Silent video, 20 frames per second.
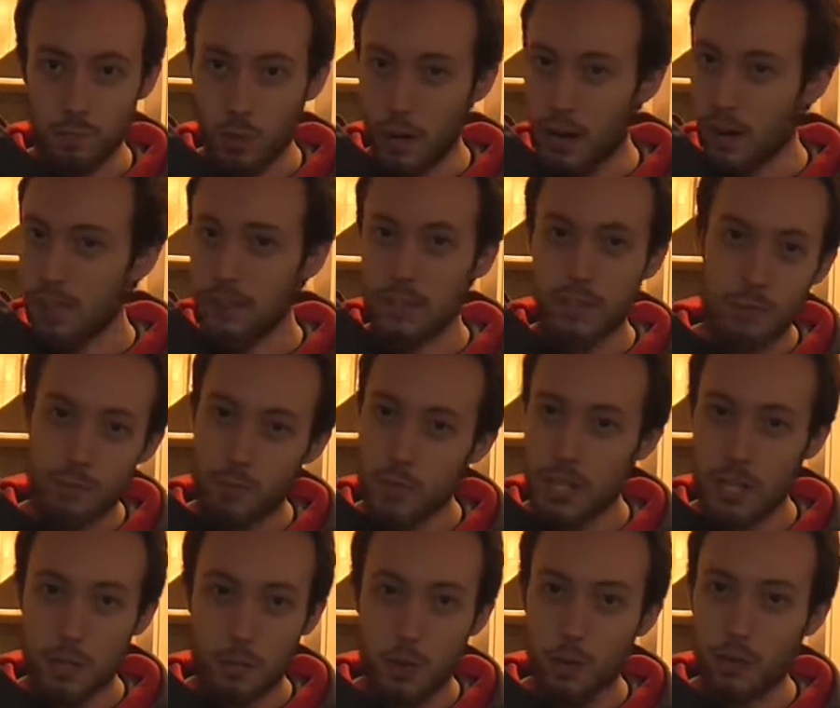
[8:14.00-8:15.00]
whatever you
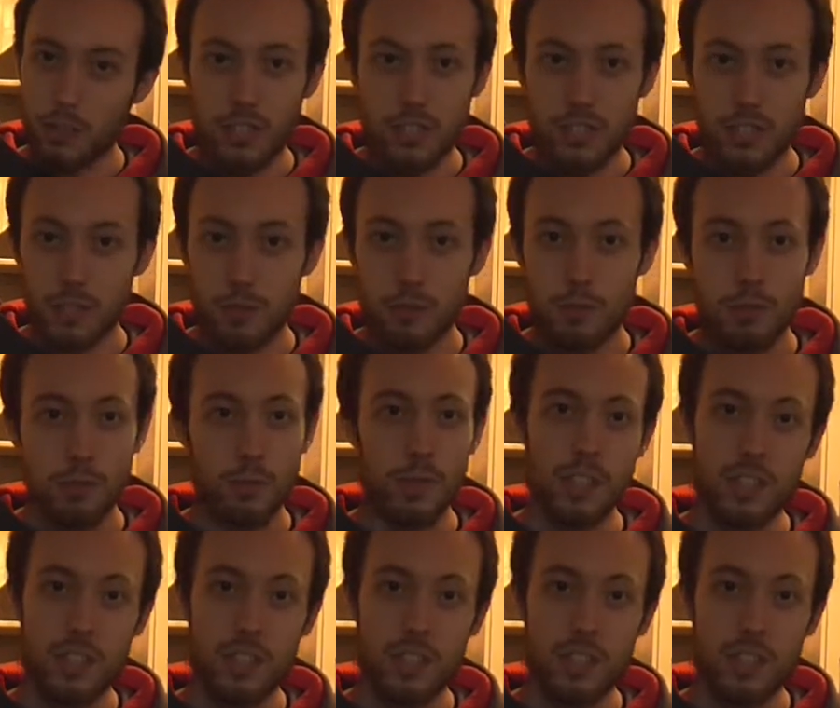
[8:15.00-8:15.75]
really want to use.